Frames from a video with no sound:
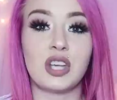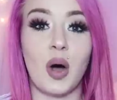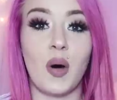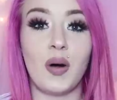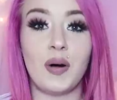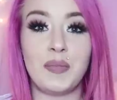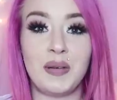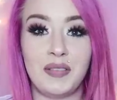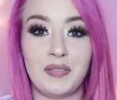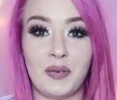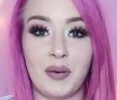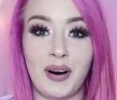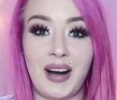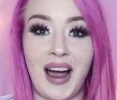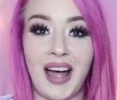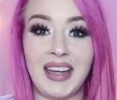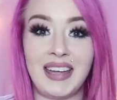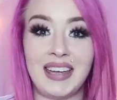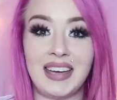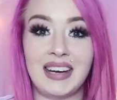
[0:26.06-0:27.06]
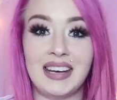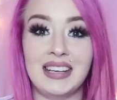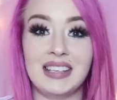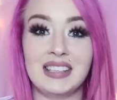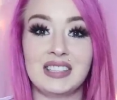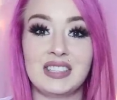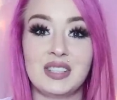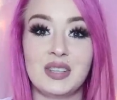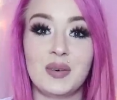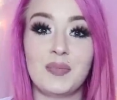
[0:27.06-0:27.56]
So before I get
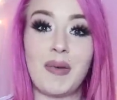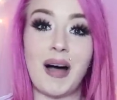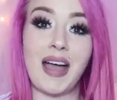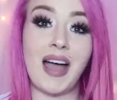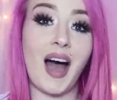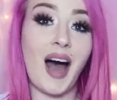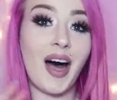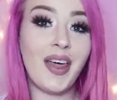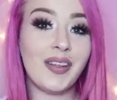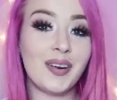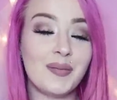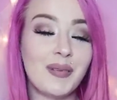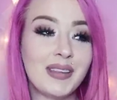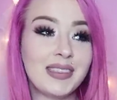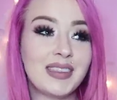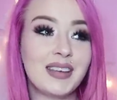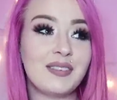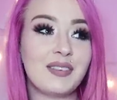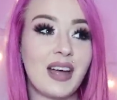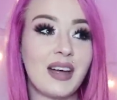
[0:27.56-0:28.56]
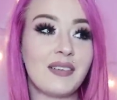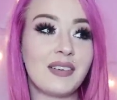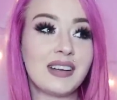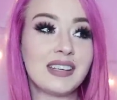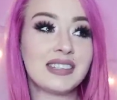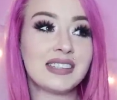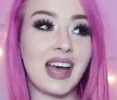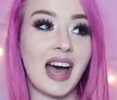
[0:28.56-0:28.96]
into my other monthly favorites,